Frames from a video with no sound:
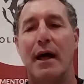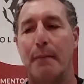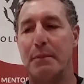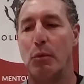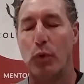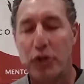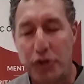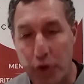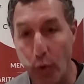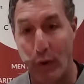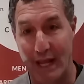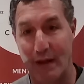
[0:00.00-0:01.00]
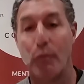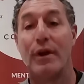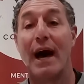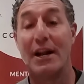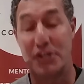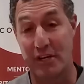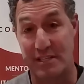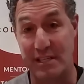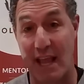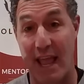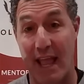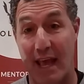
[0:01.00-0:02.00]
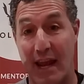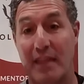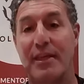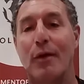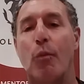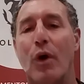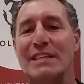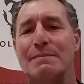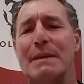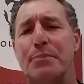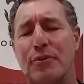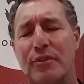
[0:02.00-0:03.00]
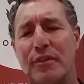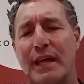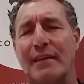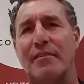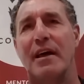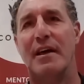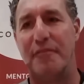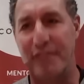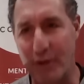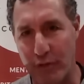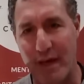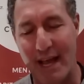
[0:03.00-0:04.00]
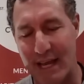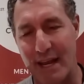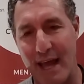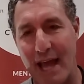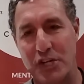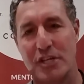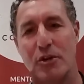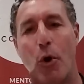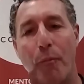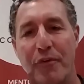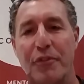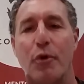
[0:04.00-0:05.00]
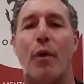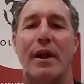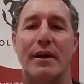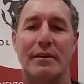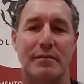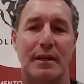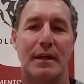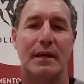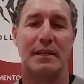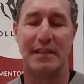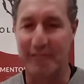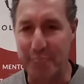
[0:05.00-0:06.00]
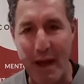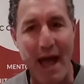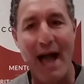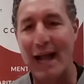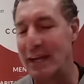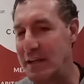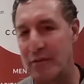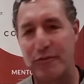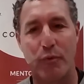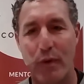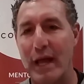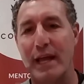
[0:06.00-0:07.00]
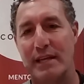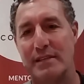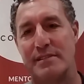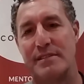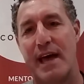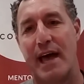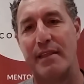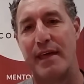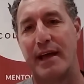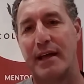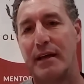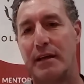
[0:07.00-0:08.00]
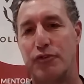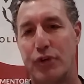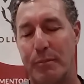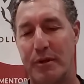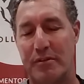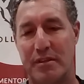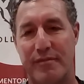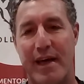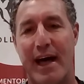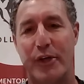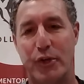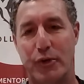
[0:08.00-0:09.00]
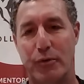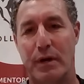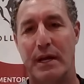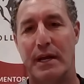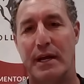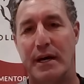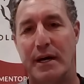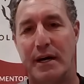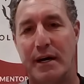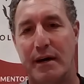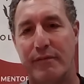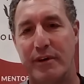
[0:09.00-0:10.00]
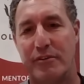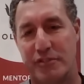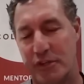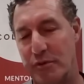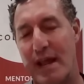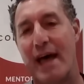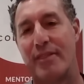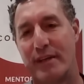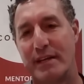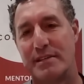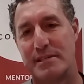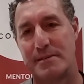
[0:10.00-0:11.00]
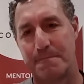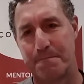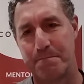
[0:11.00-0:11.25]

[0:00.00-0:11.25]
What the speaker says: we're not just saying. And I think once people feel that connection, hopefully they'll want to give back in different ways that can contribute to the value of the student athletes.